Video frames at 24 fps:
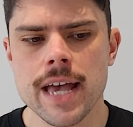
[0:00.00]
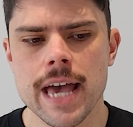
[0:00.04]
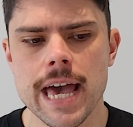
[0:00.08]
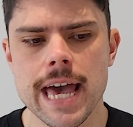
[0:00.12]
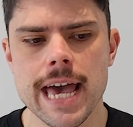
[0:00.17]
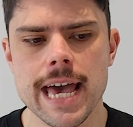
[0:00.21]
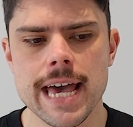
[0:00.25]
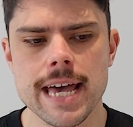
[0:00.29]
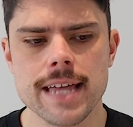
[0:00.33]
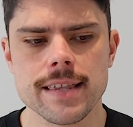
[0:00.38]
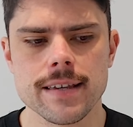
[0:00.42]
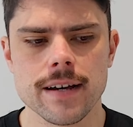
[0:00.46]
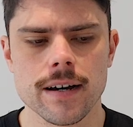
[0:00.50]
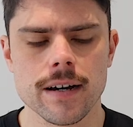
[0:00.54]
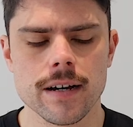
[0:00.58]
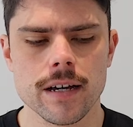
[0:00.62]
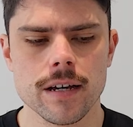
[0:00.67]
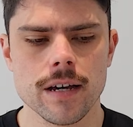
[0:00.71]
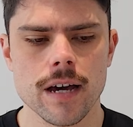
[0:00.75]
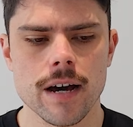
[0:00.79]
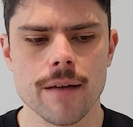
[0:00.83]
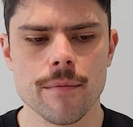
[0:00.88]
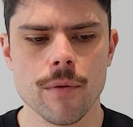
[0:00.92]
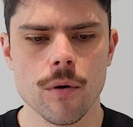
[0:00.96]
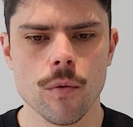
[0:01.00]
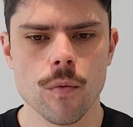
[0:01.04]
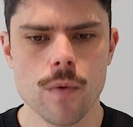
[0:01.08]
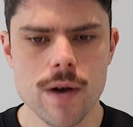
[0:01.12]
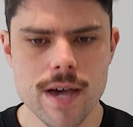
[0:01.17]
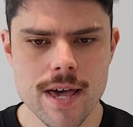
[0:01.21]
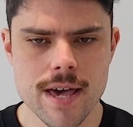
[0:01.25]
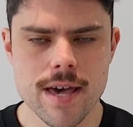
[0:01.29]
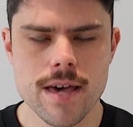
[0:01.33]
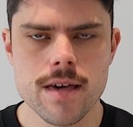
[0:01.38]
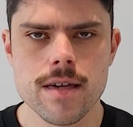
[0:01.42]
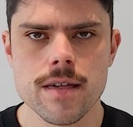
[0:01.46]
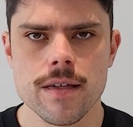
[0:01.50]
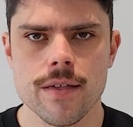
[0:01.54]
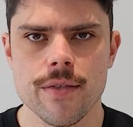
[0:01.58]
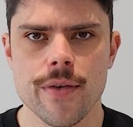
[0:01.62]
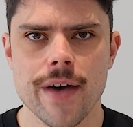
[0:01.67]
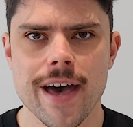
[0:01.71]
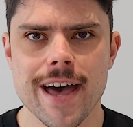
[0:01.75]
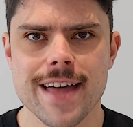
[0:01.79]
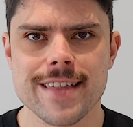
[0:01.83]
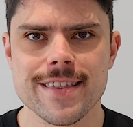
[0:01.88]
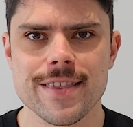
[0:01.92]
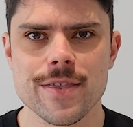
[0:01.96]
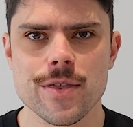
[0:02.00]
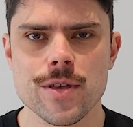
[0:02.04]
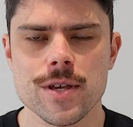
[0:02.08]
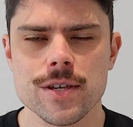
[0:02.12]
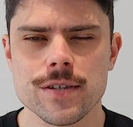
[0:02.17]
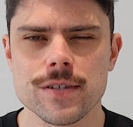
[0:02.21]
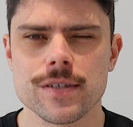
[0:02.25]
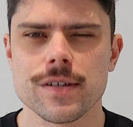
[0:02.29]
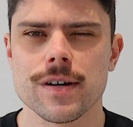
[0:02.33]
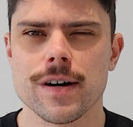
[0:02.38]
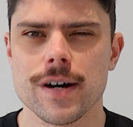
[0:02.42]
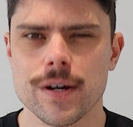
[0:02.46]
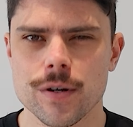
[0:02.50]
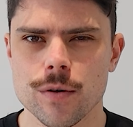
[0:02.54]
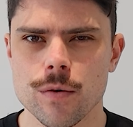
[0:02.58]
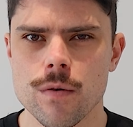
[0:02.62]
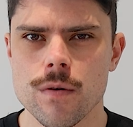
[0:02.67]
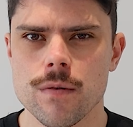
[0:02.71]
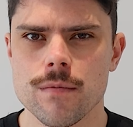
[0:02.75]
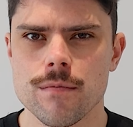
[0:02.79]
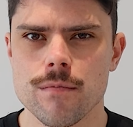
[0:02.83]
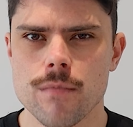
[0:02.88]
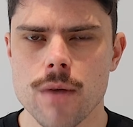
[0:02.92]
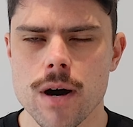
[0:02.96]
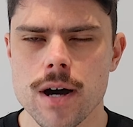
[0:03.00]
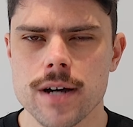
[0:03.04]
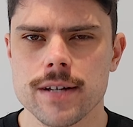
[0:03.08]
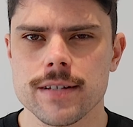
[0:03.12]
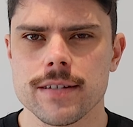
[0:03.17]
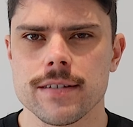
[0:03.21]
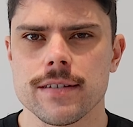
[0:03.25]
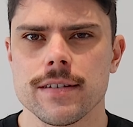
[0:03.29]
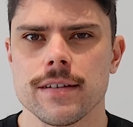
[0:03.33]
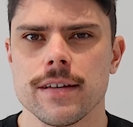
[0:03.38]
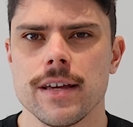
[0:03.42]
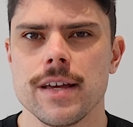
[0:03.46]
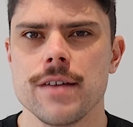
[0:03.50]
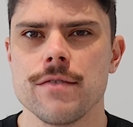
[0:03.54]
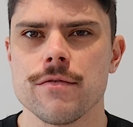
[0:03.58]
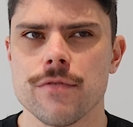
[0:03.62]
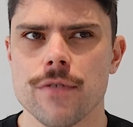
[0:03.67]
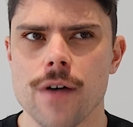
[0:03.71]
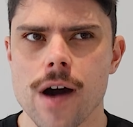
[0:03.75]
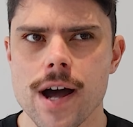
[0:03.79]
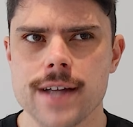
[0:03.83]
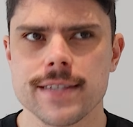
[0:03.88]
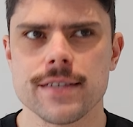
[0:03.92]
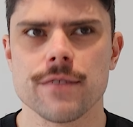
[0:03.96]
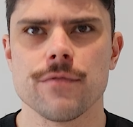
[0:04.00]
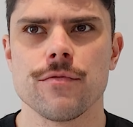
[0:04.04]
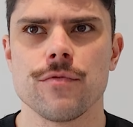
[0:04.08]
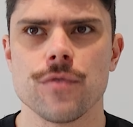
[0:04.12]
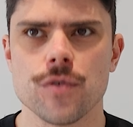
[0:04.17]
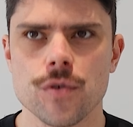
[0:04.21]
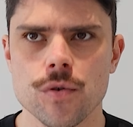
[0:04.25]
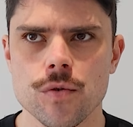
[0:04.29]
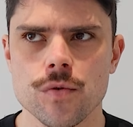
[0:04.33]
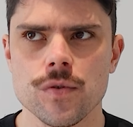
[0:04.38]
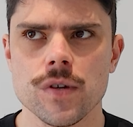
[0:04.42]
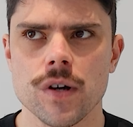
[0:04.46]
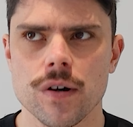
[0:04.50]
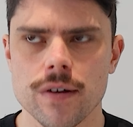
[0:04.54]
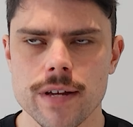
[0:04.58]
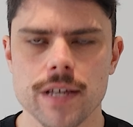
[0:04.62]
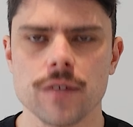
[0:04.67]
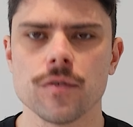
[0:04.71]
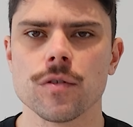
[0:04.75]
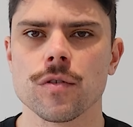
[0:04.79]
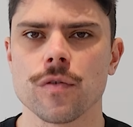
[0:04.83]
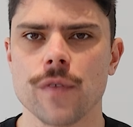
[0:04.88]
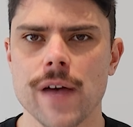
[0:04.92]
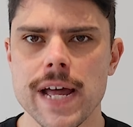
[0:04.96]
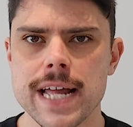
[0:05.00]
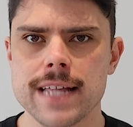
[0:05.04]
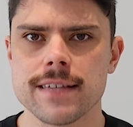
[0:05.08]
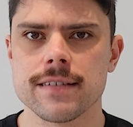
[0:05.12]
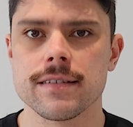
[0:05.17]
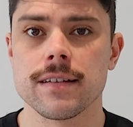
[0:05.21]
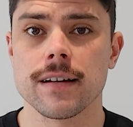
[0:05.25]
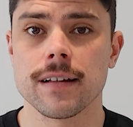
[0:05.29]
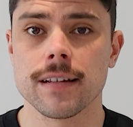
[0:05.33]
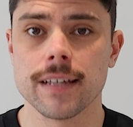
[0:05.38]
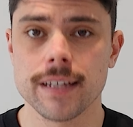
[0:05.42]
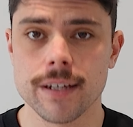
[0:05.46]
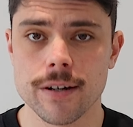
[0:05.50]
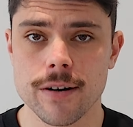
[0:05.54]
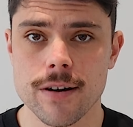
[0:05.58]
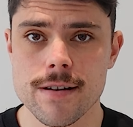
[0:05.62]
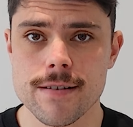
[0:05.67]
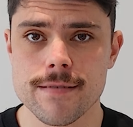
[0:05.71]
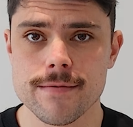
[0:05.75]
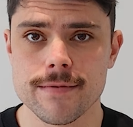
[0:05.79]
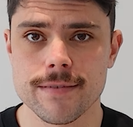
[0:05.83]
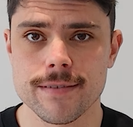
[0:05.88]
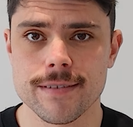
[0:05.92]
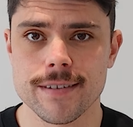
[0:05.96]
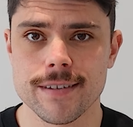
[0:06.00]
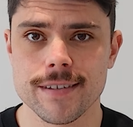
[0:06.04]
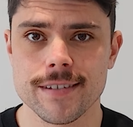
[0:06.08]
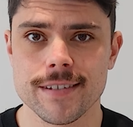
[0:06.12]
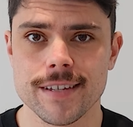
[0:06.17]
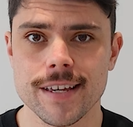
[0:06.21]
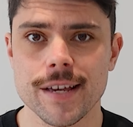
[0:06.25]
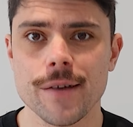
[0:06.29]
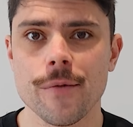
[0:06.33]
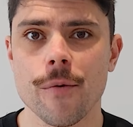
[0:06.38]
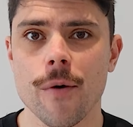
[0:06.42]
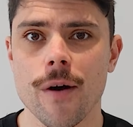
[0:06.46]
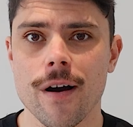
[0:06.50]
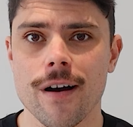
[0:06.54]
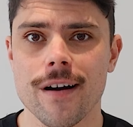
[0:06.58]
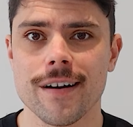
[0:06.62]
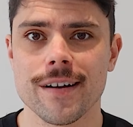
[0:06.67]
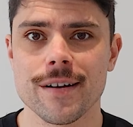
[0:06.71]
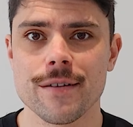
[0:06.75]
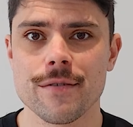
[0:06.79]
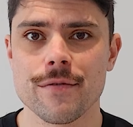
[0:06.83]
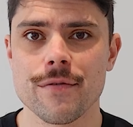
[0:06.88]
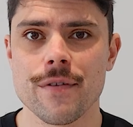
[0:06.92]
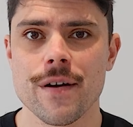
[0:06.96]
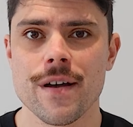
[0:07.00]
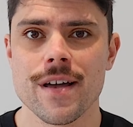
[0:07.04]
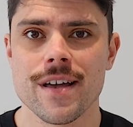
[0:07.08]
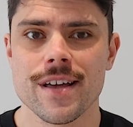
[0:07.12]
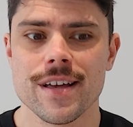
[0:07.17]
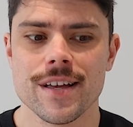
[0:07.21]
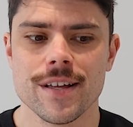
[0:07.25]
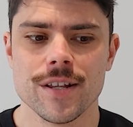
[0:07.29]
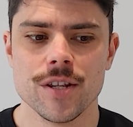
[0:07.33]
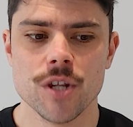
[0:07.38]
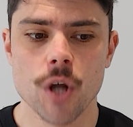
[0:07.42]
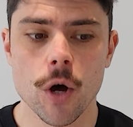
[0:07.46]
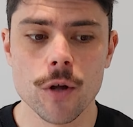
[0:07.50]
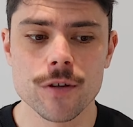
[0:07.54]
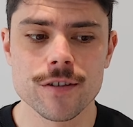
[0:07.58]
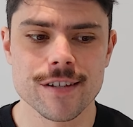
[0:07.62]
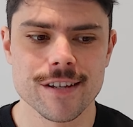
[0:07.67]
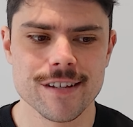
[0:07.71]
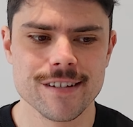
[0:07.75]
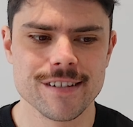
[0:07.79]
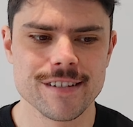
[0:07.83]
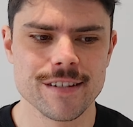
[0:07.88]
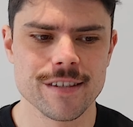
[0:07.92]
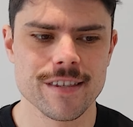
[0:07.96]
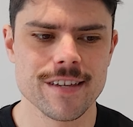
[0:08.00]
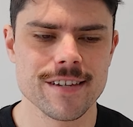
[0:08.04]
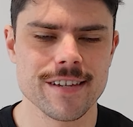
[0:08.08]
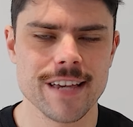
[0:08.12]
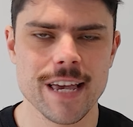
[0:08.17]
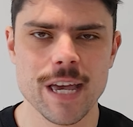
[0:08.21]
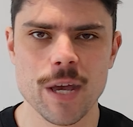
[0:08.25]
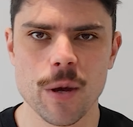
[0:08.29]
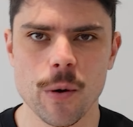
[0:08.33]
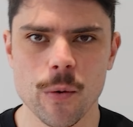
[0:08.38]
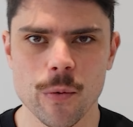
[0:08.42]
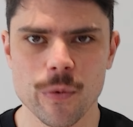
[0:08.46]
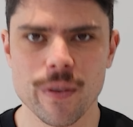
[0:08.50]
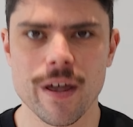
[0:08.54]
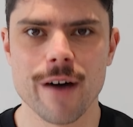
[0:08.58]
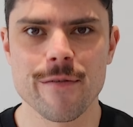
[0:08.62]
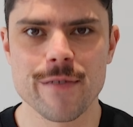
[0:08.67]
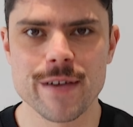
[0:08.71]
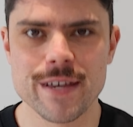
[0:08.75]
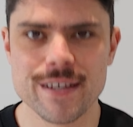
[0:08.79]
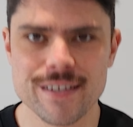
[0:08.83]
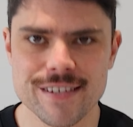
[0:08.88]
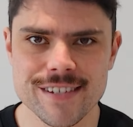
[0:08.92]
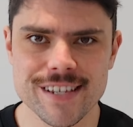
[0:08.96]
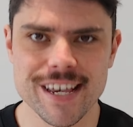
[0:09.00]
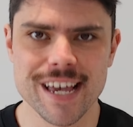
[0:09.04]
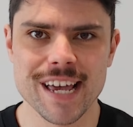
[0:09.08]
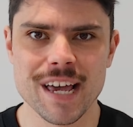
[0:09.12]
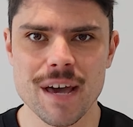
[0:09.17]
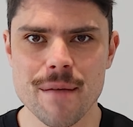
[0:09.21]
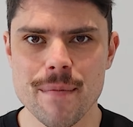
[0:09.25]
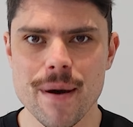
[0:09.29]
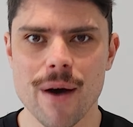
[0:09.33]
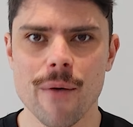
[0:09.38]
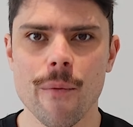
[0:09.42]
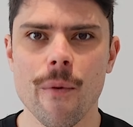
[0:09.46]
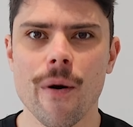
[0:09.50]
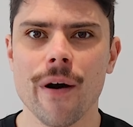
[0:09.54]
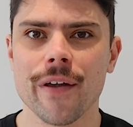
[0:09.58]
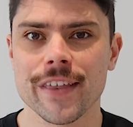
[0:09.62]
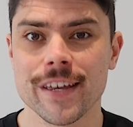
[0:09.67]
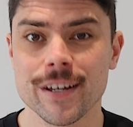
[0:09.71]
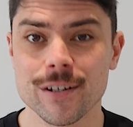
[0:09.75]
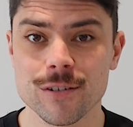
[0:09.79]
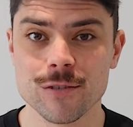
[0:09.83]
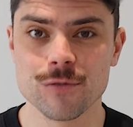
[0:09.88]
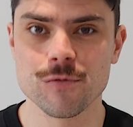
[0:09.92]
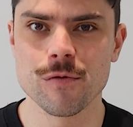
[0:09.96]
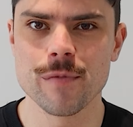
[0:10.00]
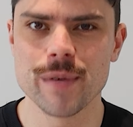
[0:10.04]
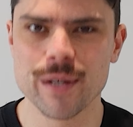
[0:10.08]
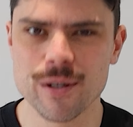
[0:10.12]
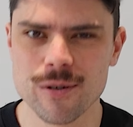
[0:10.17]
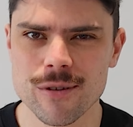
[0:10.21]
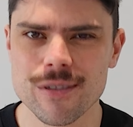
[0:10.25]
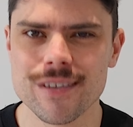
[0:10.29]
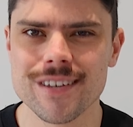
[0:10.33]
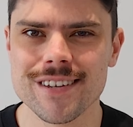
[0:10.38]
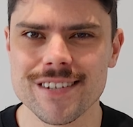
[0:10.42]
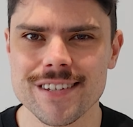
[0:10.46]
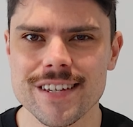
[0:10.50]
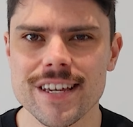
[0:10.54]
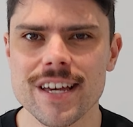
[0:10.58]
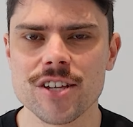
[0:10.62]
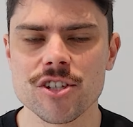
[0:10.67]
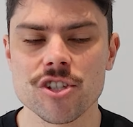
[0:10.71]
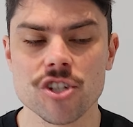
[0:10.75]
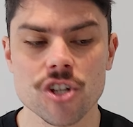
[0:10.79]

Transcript: And I am aware that this title might invite a few non-Eagles fans to click on it to see what kind of nonsense this Eagle Nuffy is saying about why the Eagles will be good this year.